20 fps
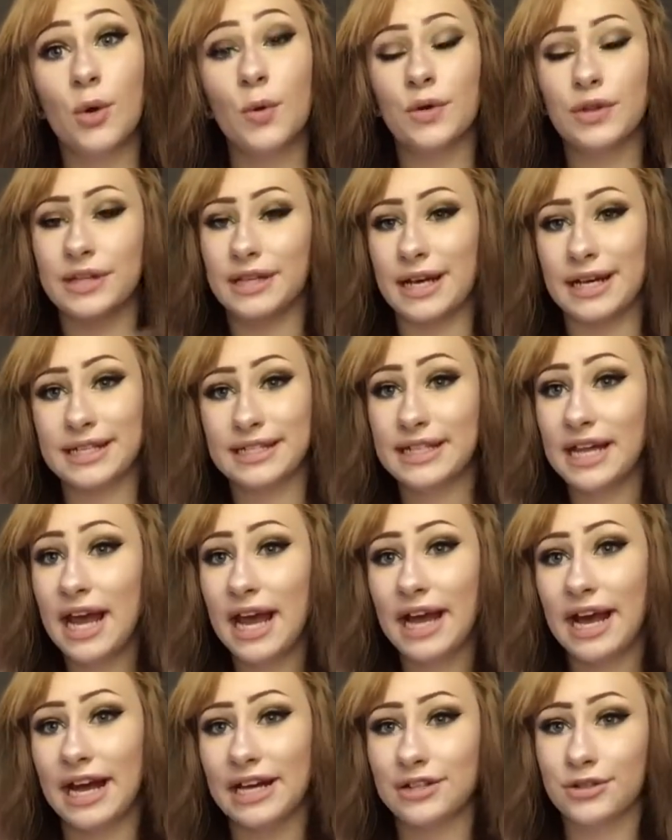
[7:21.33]
Well, the next
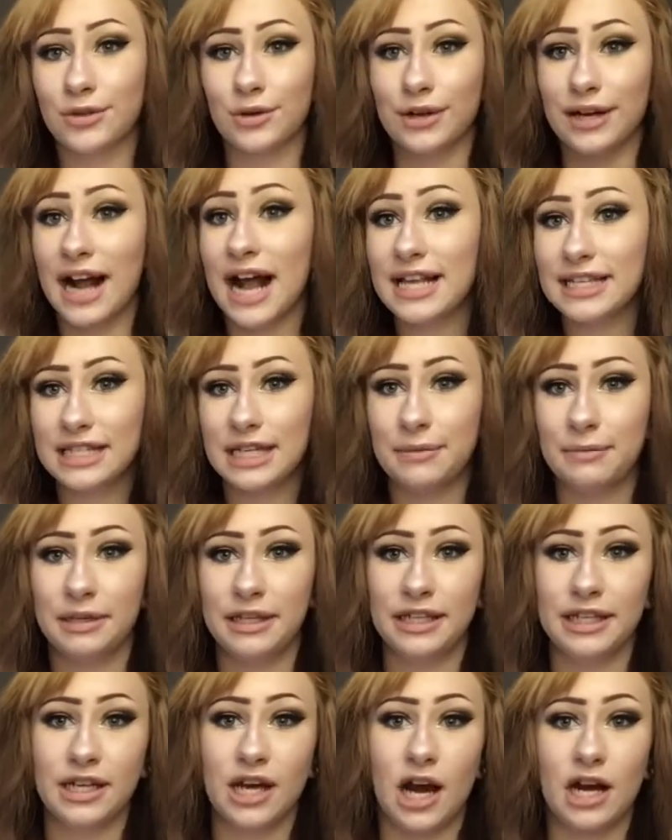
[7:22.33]
day, hydrochloric acid
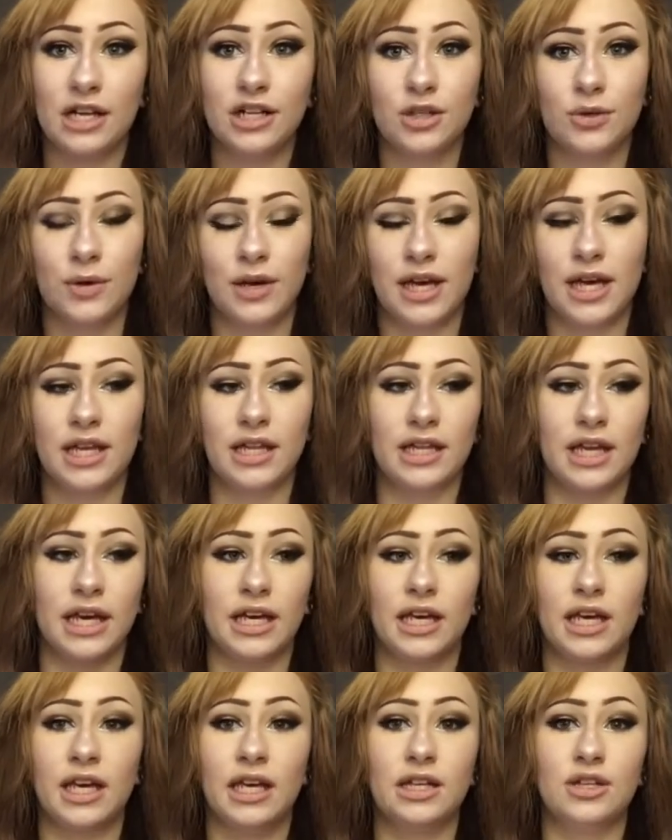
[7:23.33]
immediately got into it, and
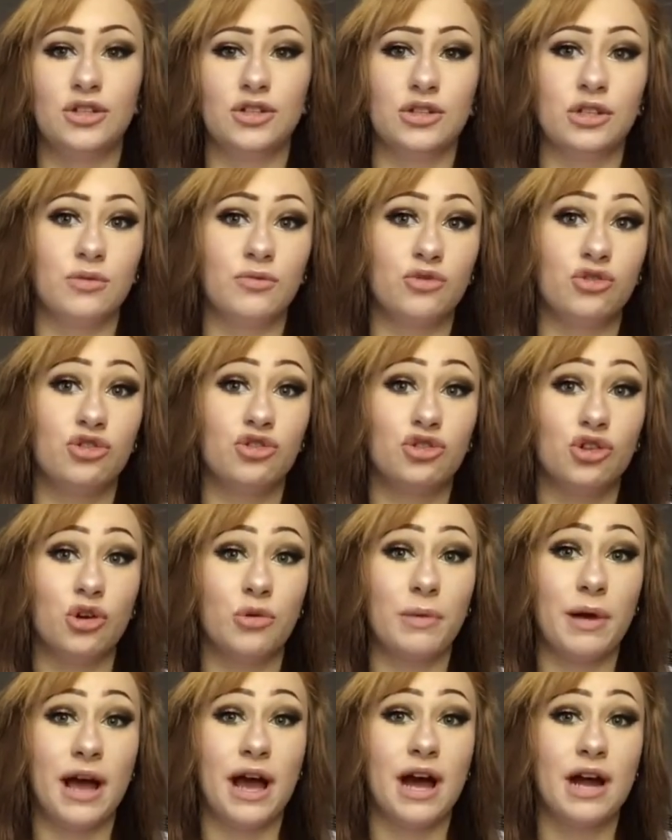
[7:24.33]
like it was
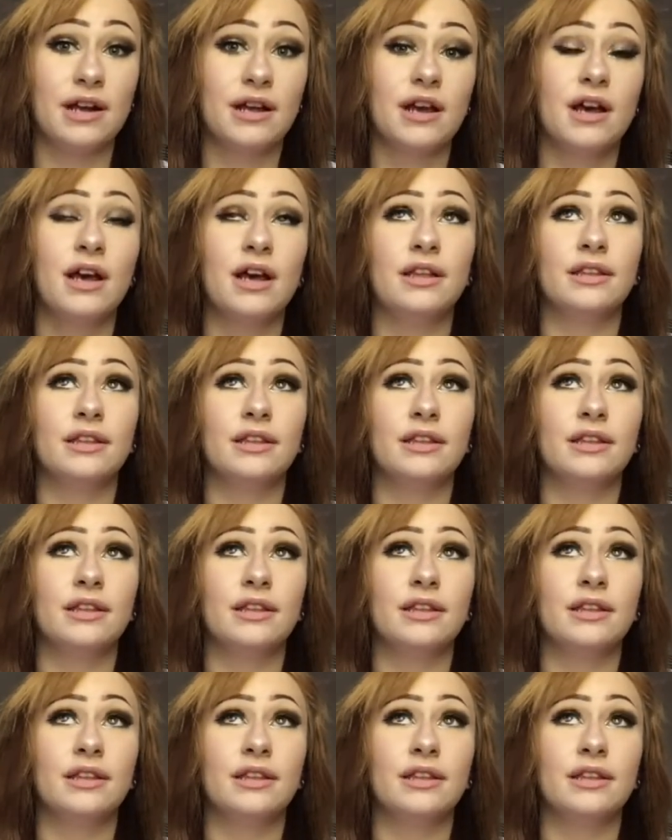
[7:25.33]
so bad